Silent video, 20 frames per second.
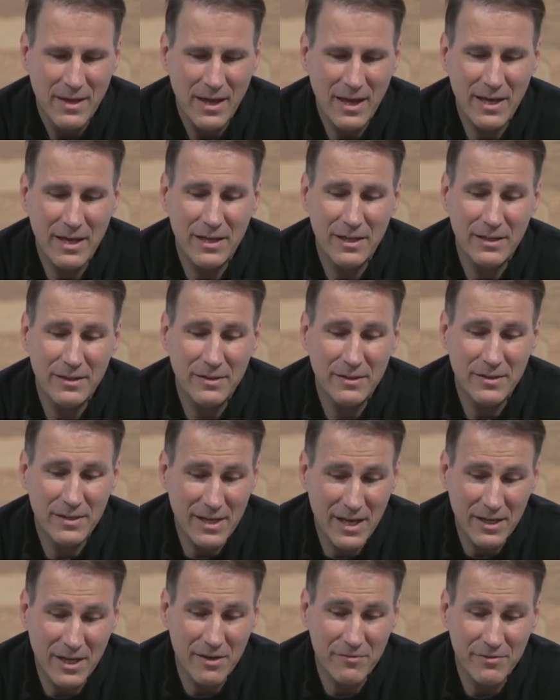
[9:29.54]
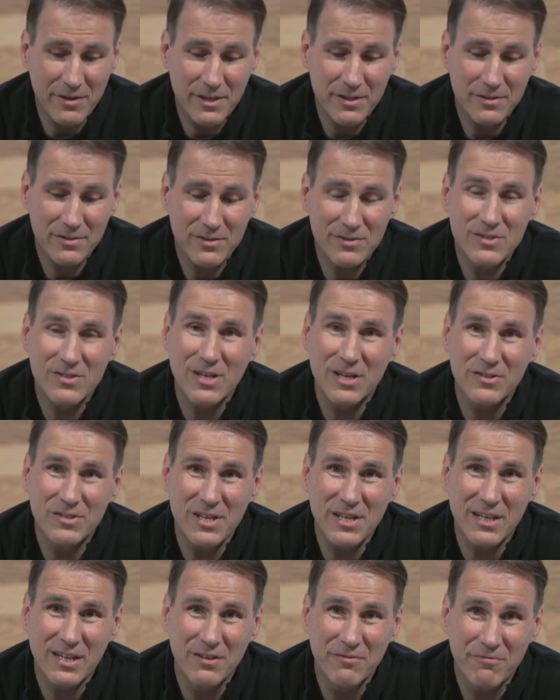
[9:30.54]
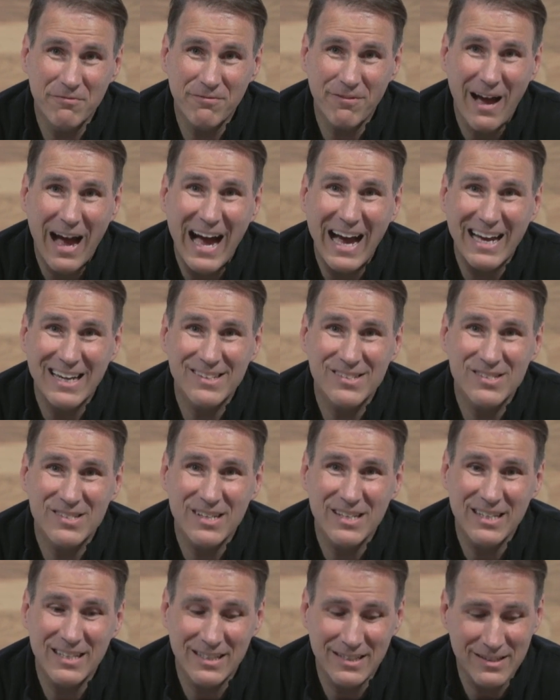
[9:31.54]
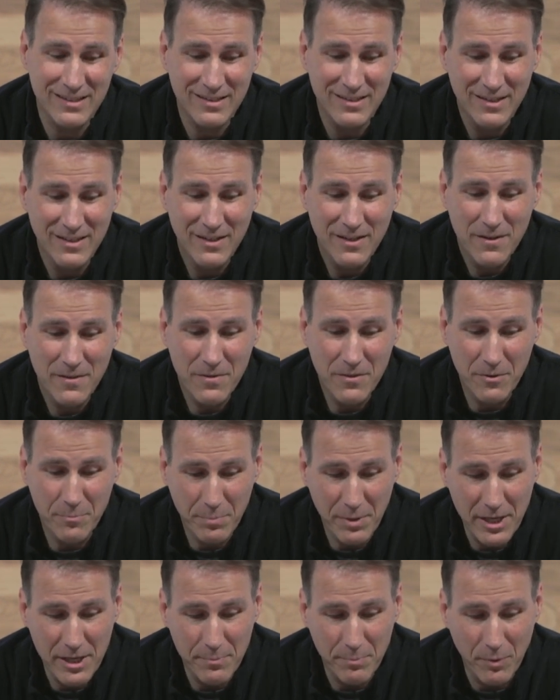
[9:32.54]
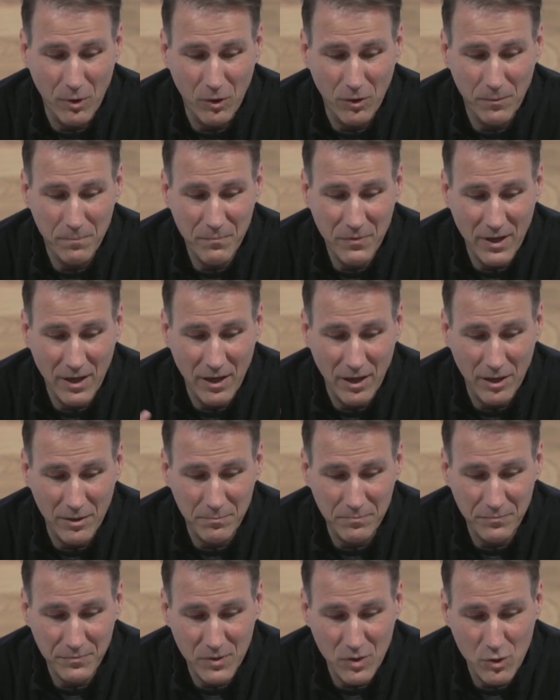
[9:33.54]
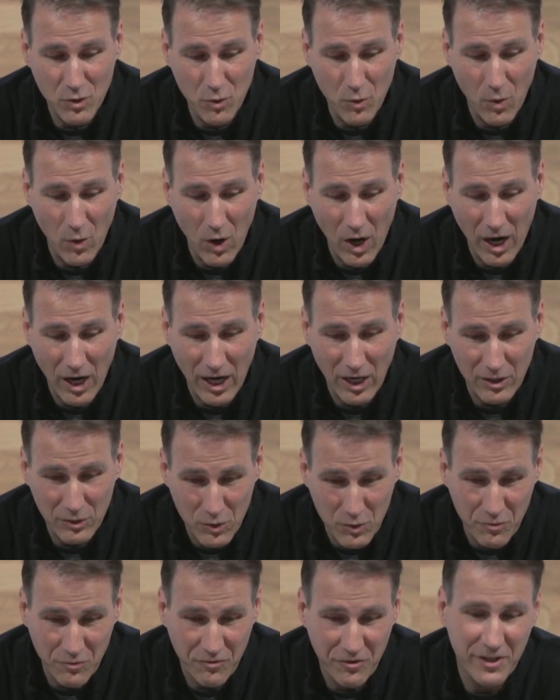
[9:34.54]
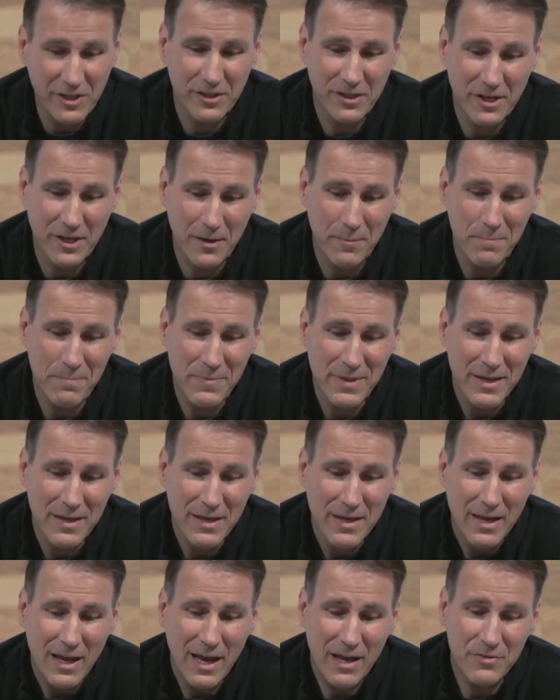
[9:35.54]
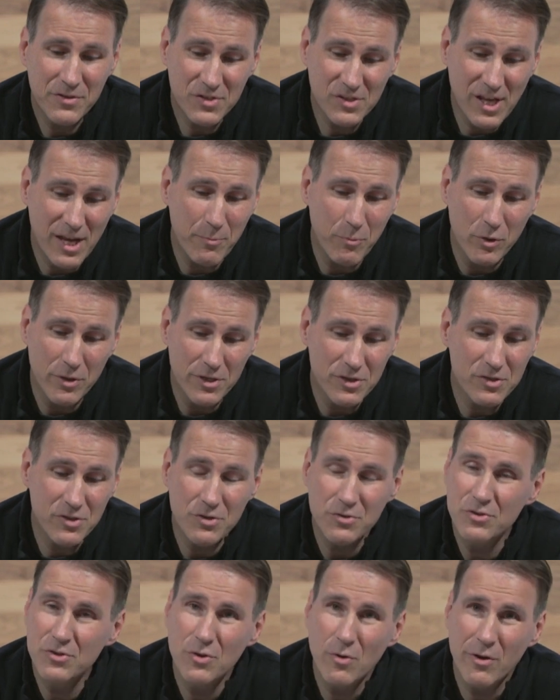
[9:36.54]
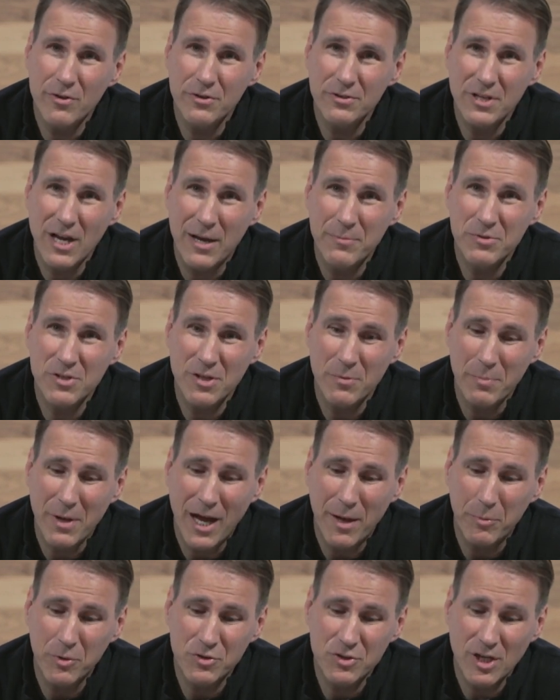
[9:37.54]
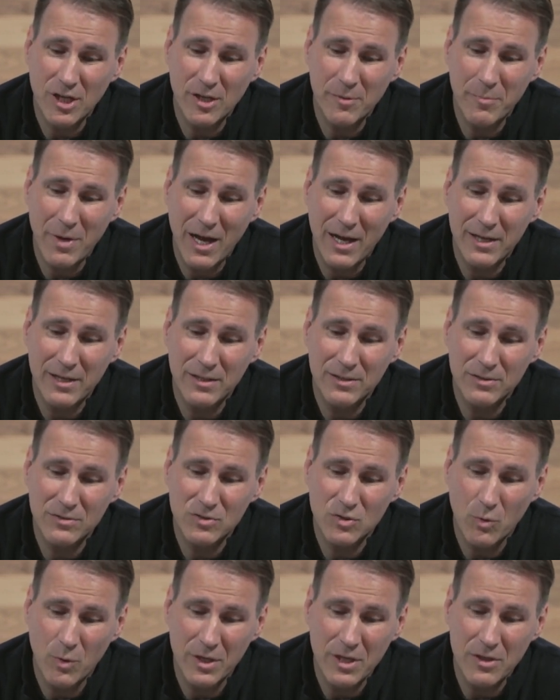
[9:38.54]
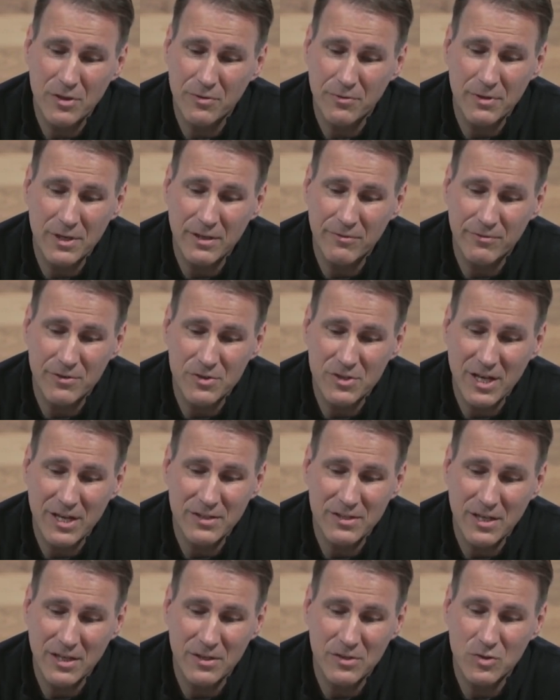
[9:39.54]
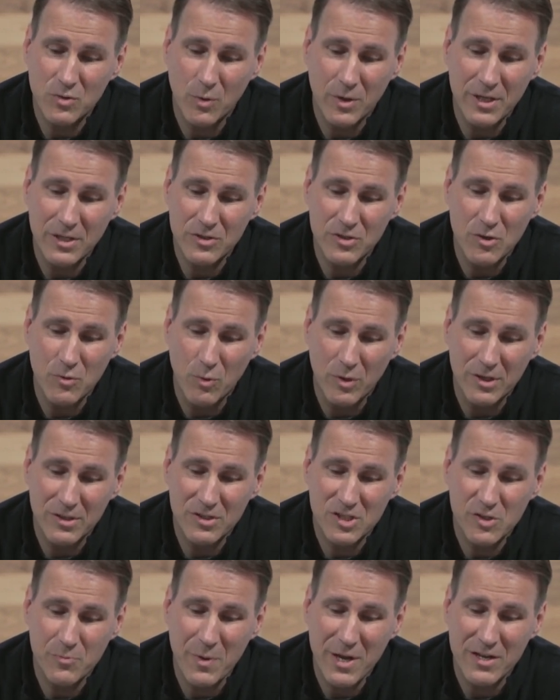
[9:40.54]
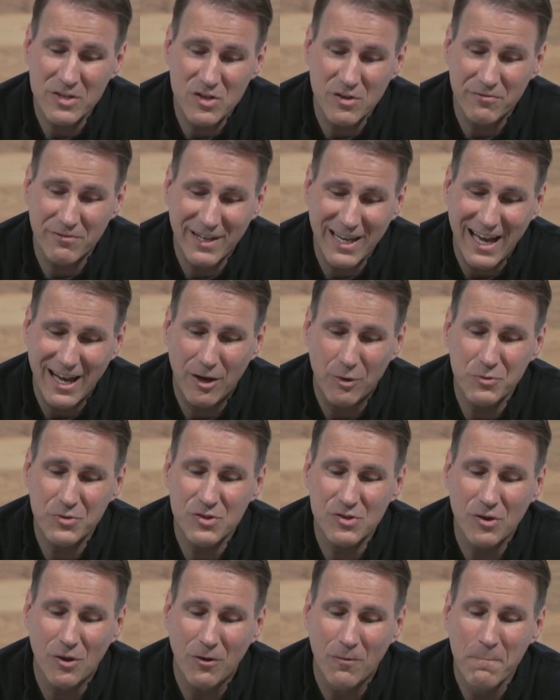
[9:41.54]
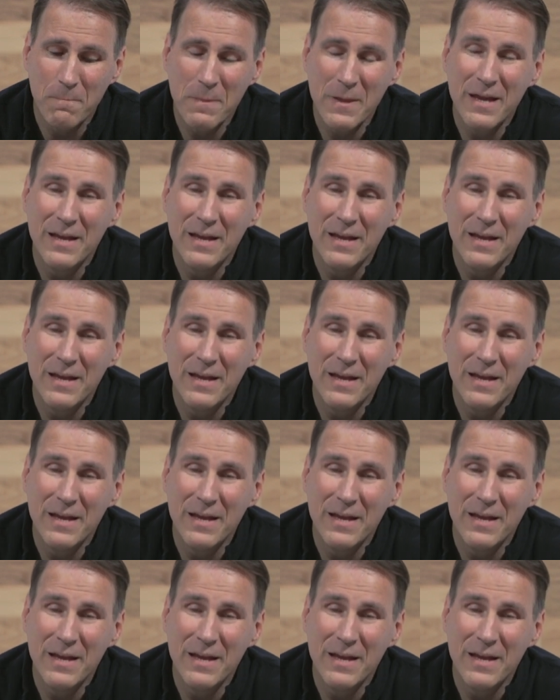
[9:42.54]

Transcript: And the NIV says he confides in the people um, who, uh, who fear him. And the same word is used two other times in the Bible Jeremiah 23, verse 18 and 22, where it speaks of counsel.